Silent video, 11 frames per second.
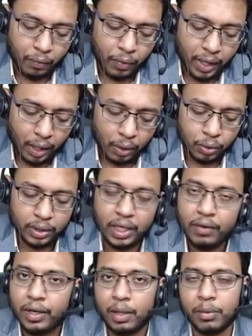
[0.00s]
we have
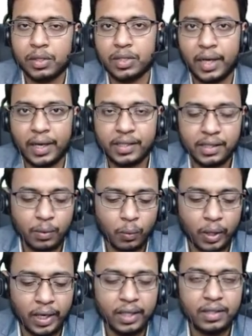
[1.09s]
three variables, x,
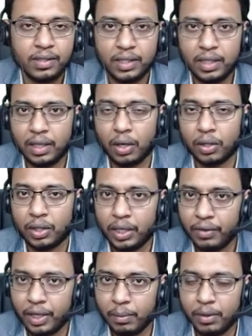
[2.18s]
y, z are three
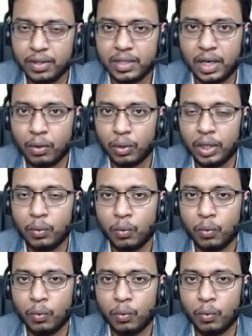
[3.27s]
variables and only